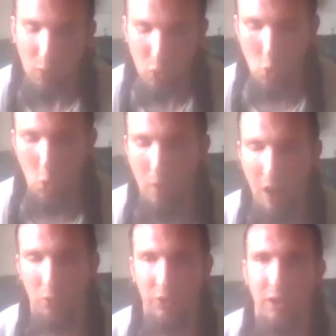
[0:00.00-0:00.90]
go
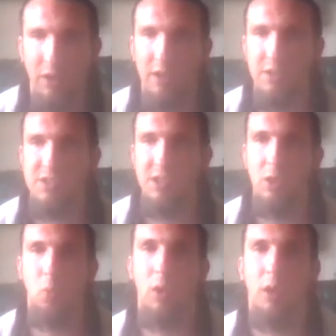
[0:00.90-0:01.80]
around and, and see
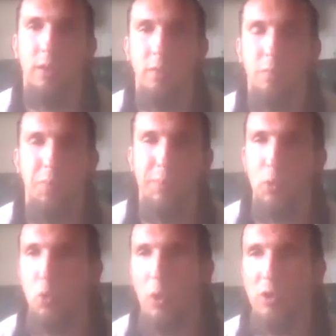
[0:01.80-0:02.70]
what people
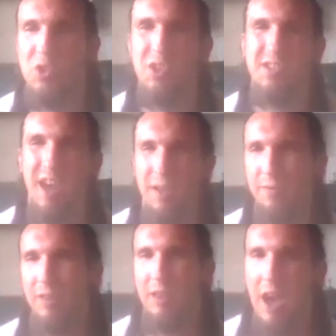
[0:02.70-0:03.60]
who are just kind of
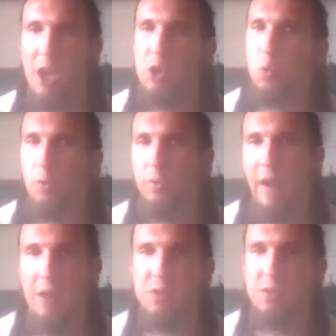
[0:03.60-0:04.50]
casual
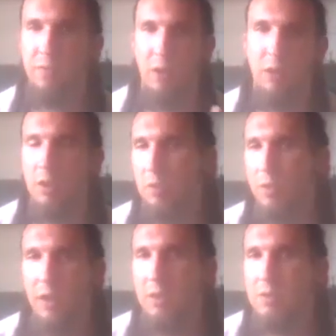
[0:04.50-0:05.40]
fans of Viking
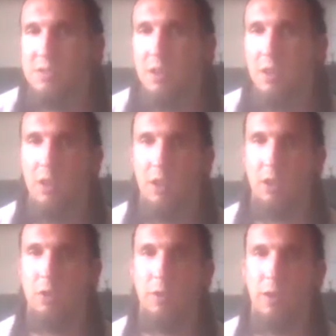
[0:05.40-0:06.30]
things,
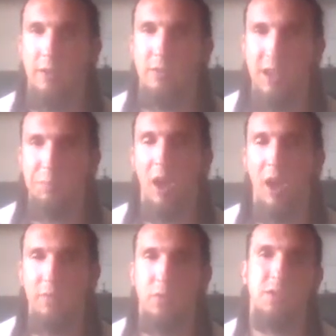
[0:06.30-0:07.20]
you know, not deep
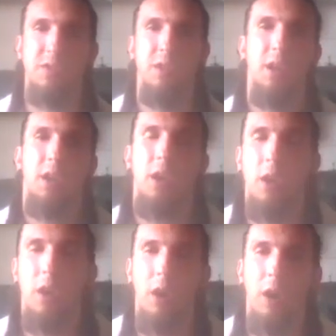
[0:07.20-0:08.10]
divers,
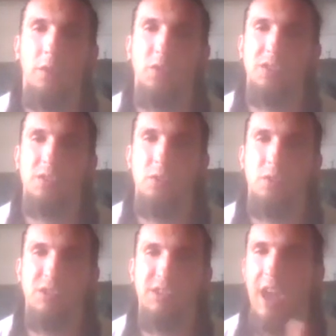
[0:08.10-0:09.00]
uh, just
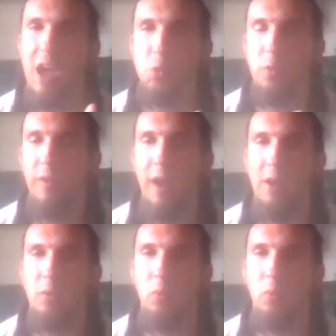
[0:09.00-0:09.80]
just a casual fan,